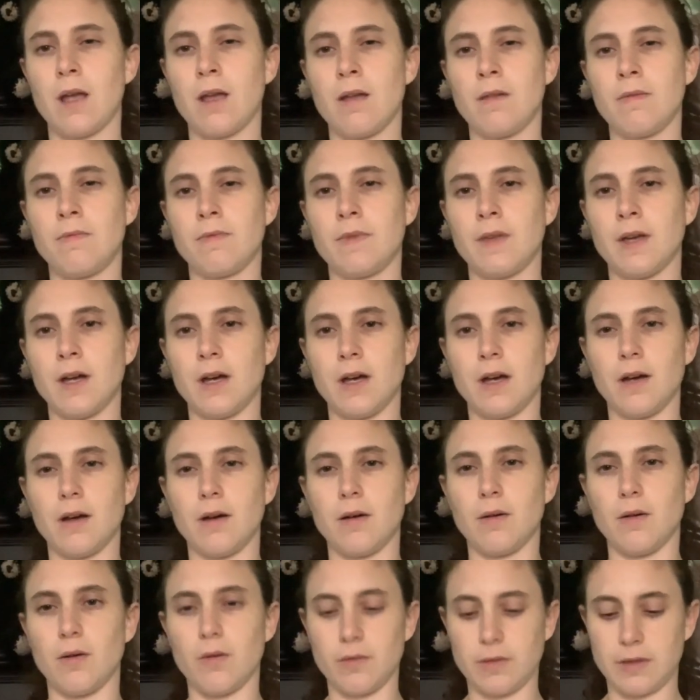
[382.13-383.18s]

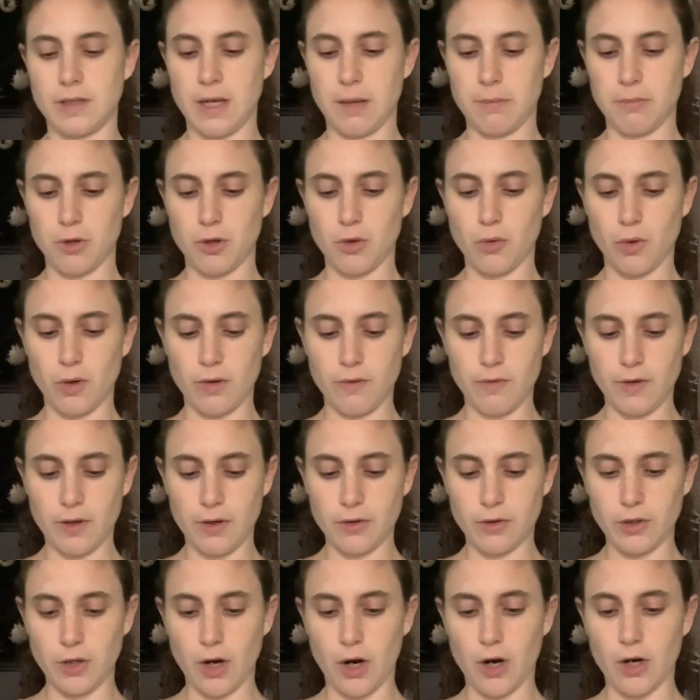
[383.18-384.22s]
the Deborah
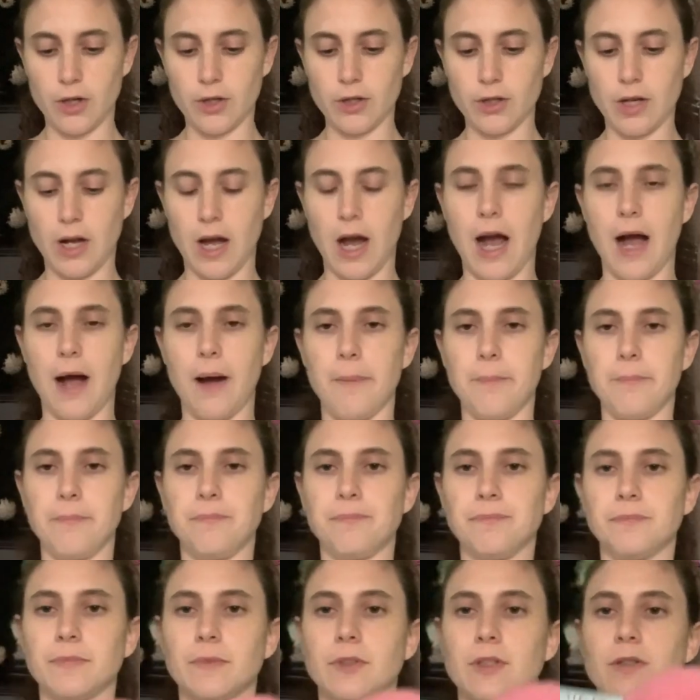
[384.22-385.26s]
Norville yarn.
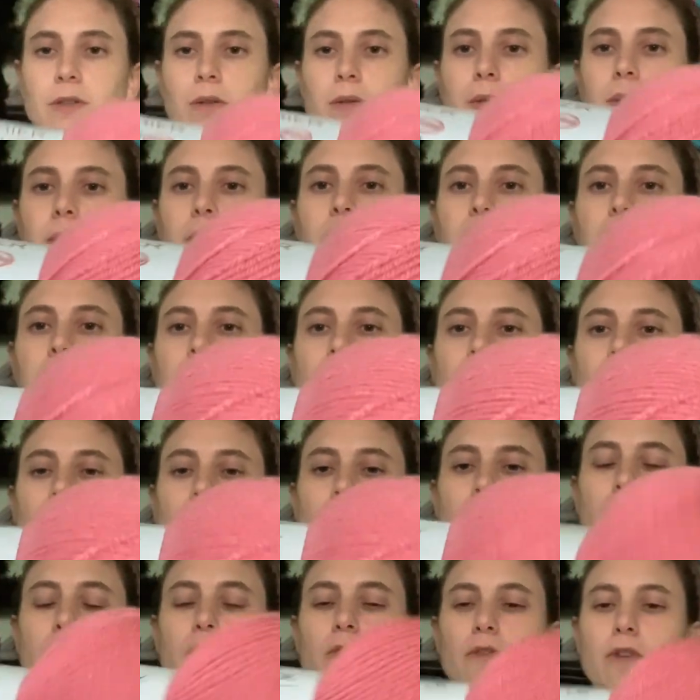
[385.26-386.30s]
So let me show
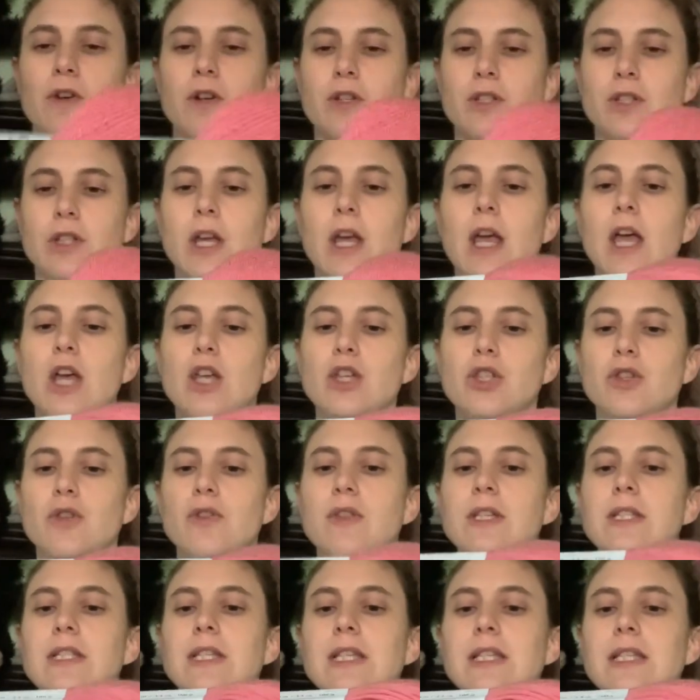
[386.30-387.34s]
this to you first. So
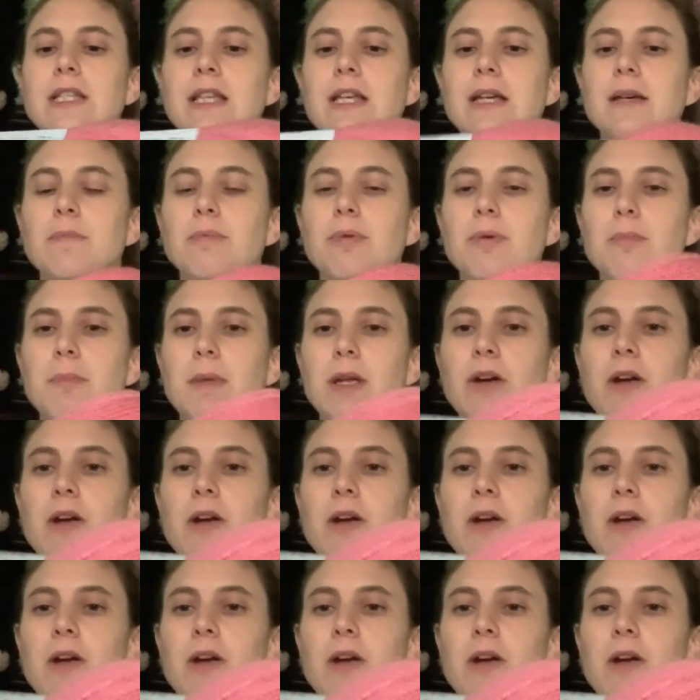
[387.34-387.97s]
this is the Premier